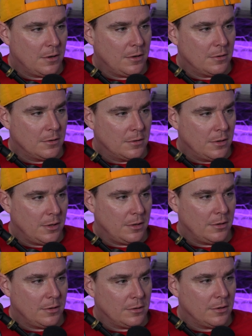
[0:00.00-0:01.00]
under
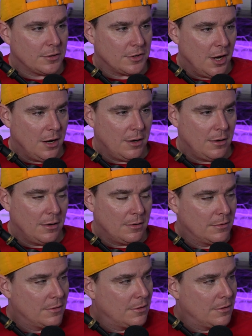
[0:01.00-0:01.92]
English law.